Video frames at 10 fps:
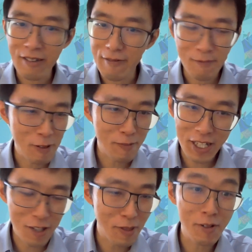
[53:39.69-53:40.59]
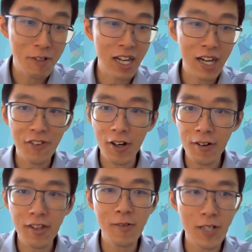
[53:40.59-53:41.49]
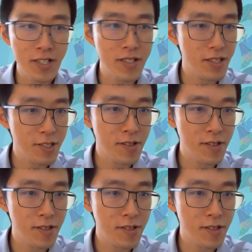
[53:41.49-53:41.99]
we may not be able to cover all the questions.